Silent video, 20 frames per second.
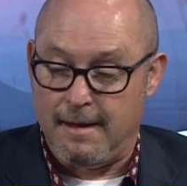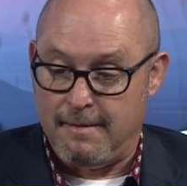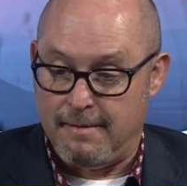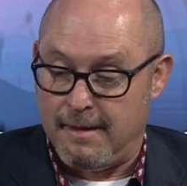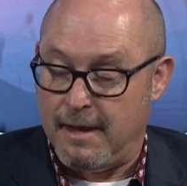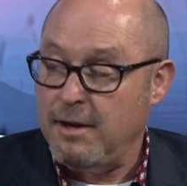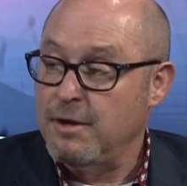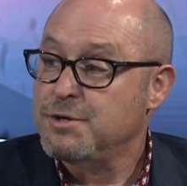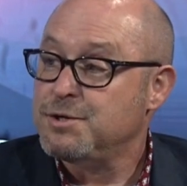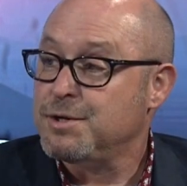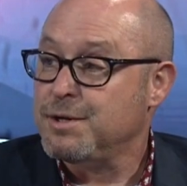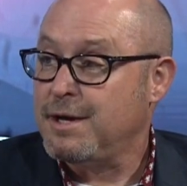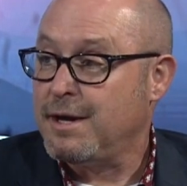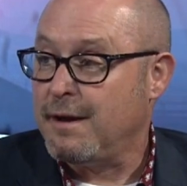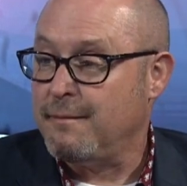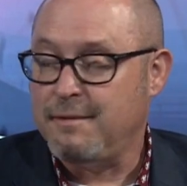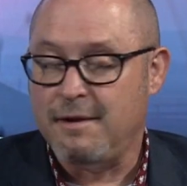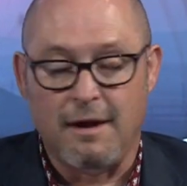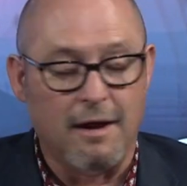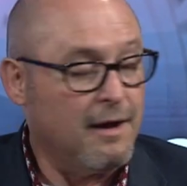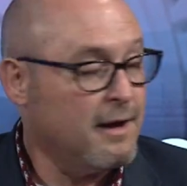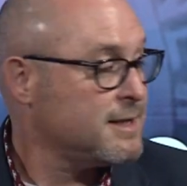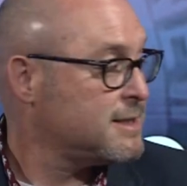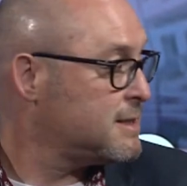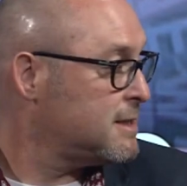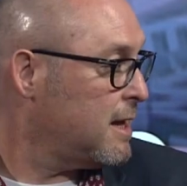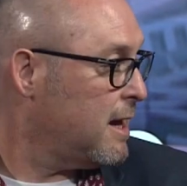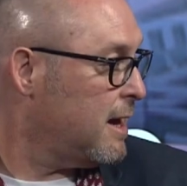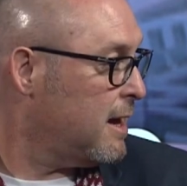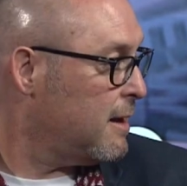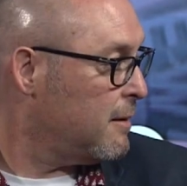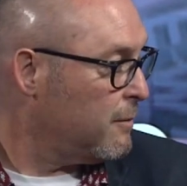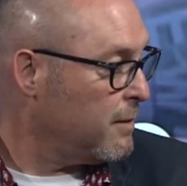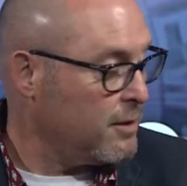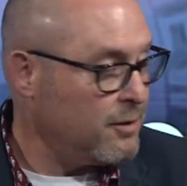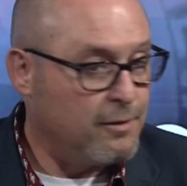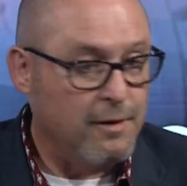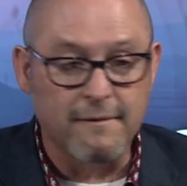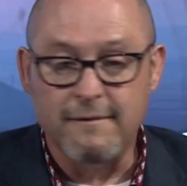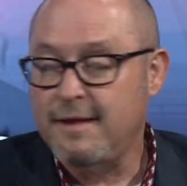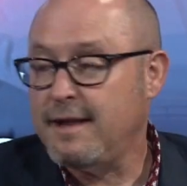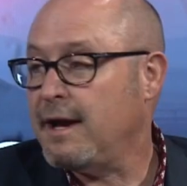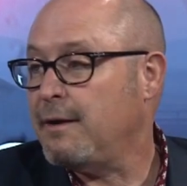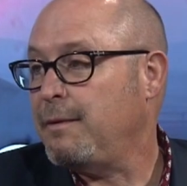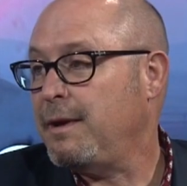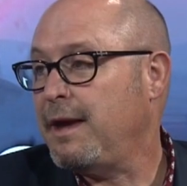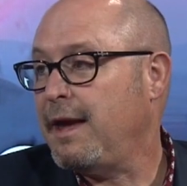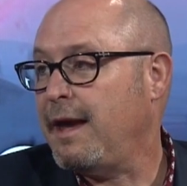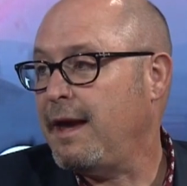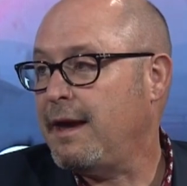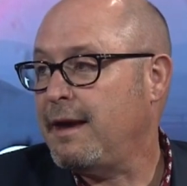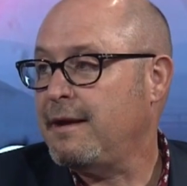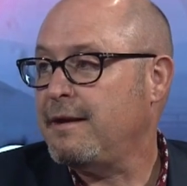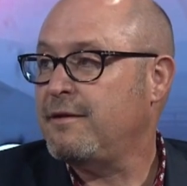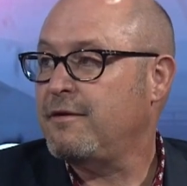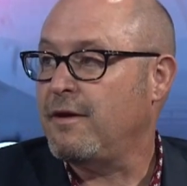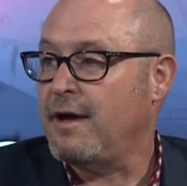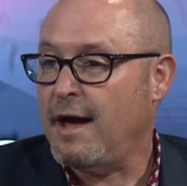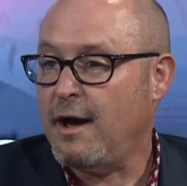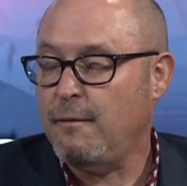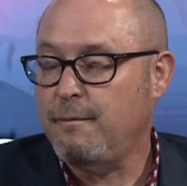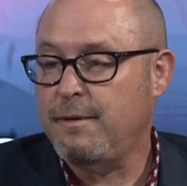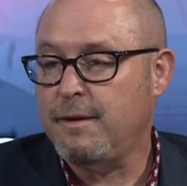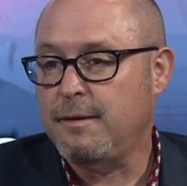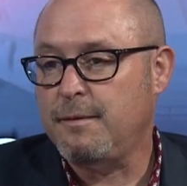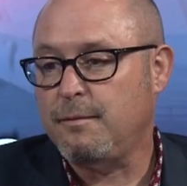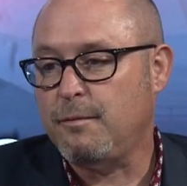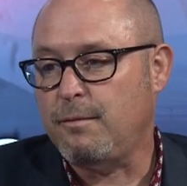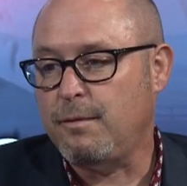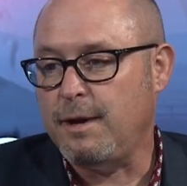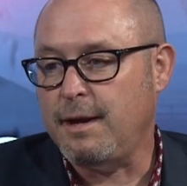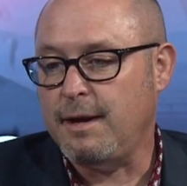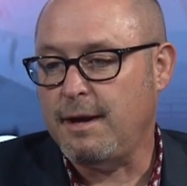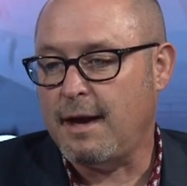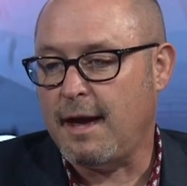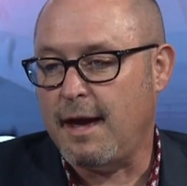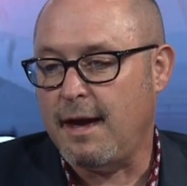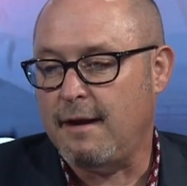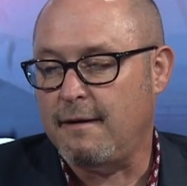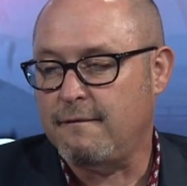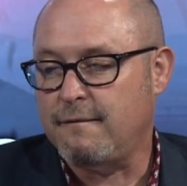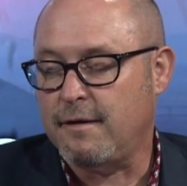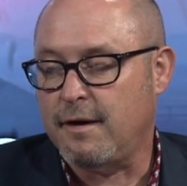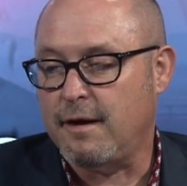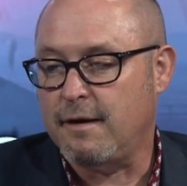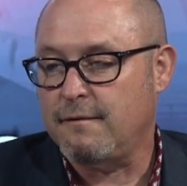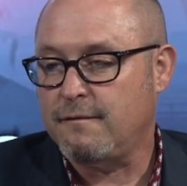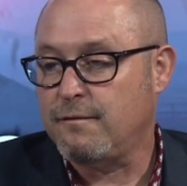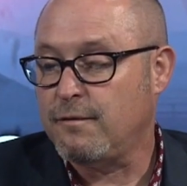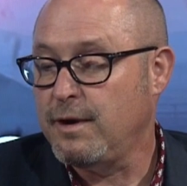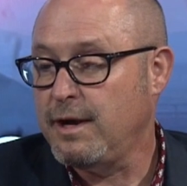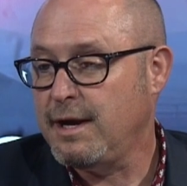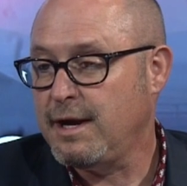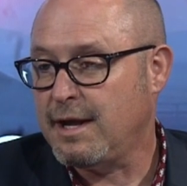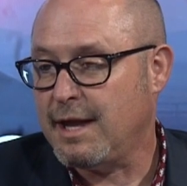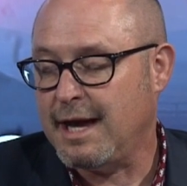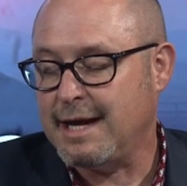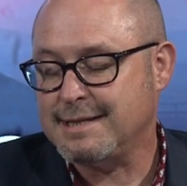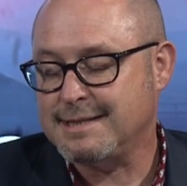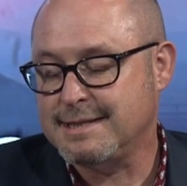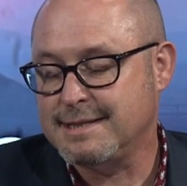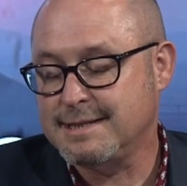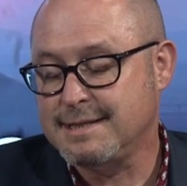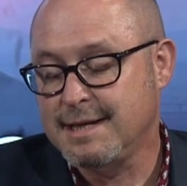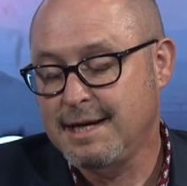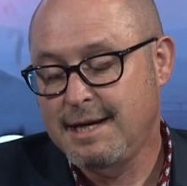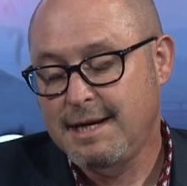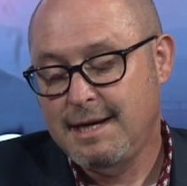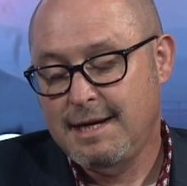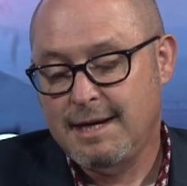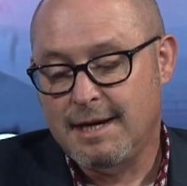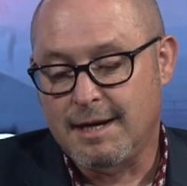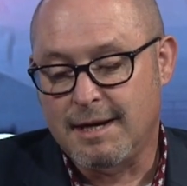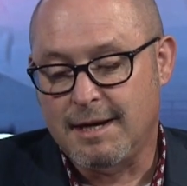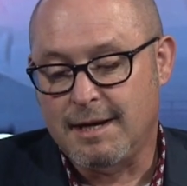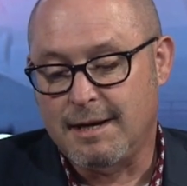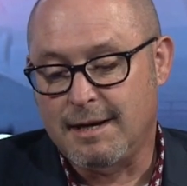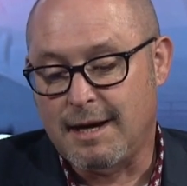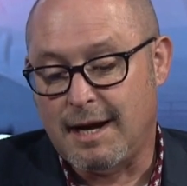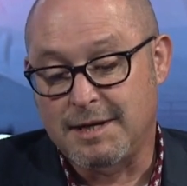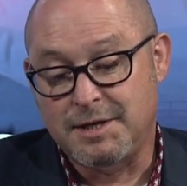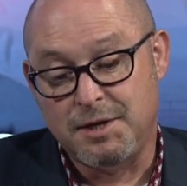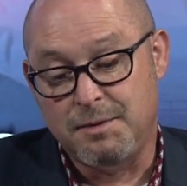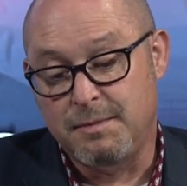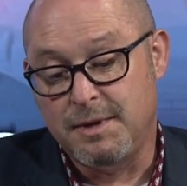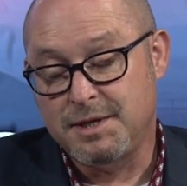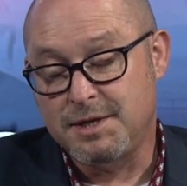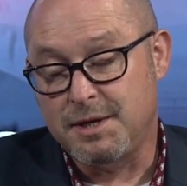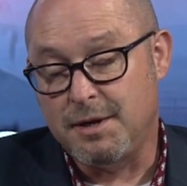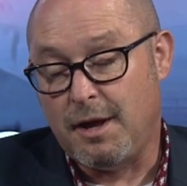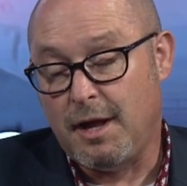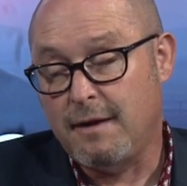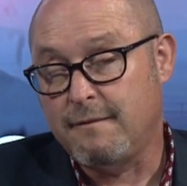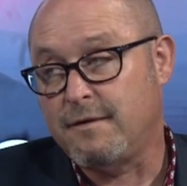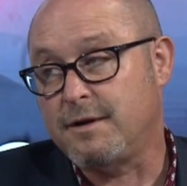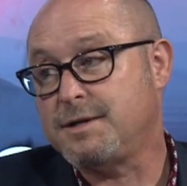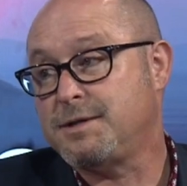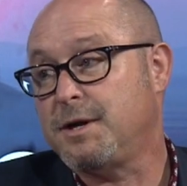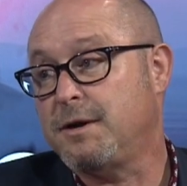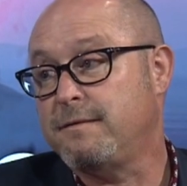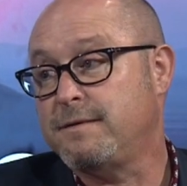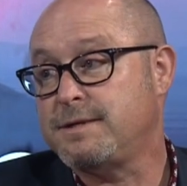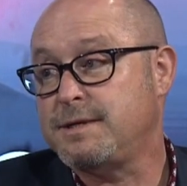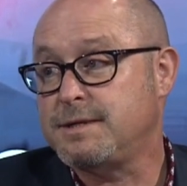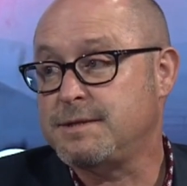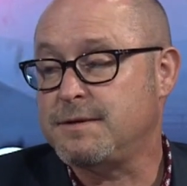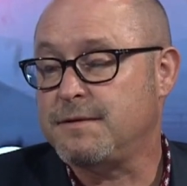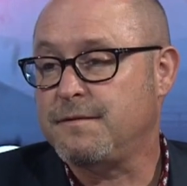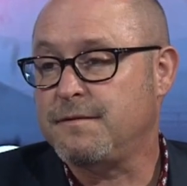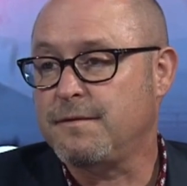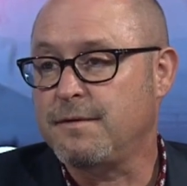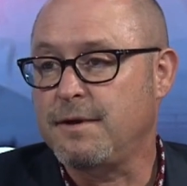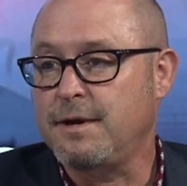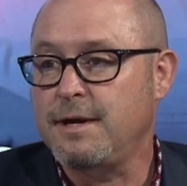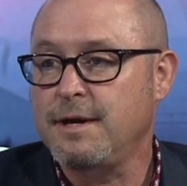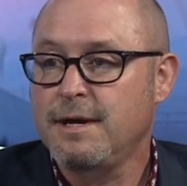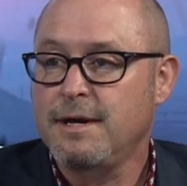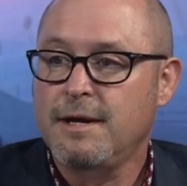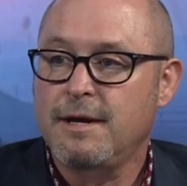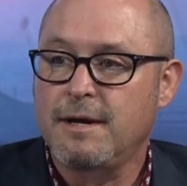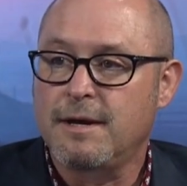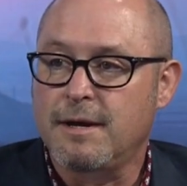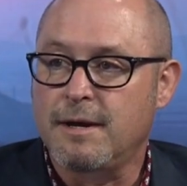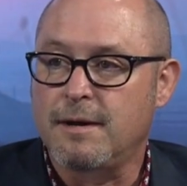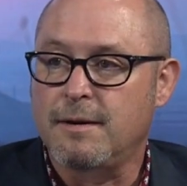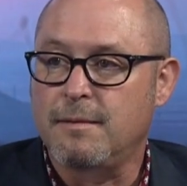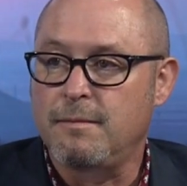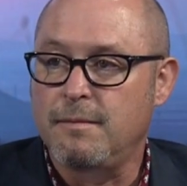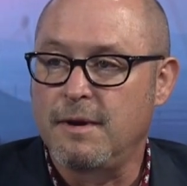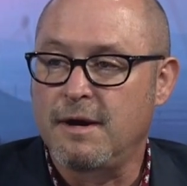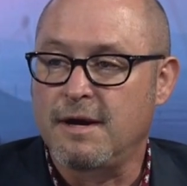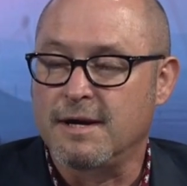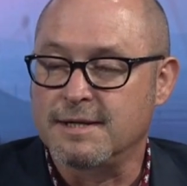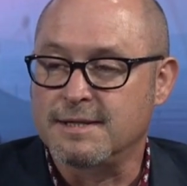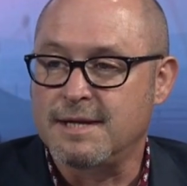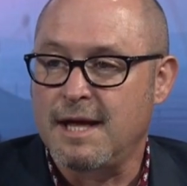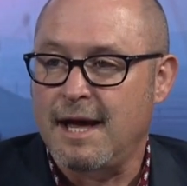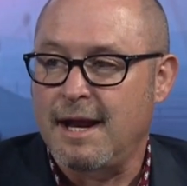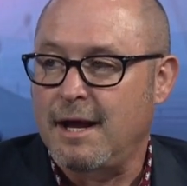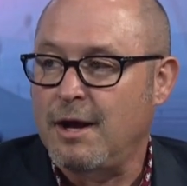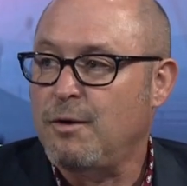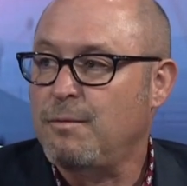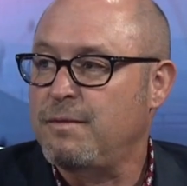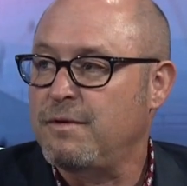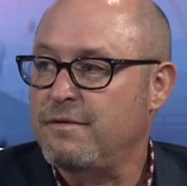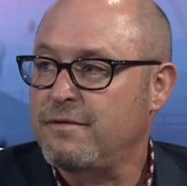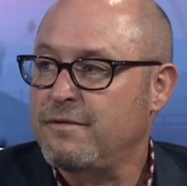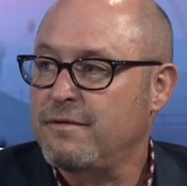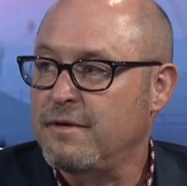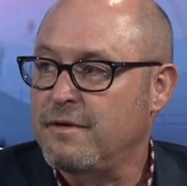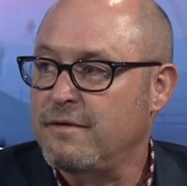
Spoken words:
They usually come to us, and we do everything we can to help them. We have free classes. I should mention all of our services are free because that help is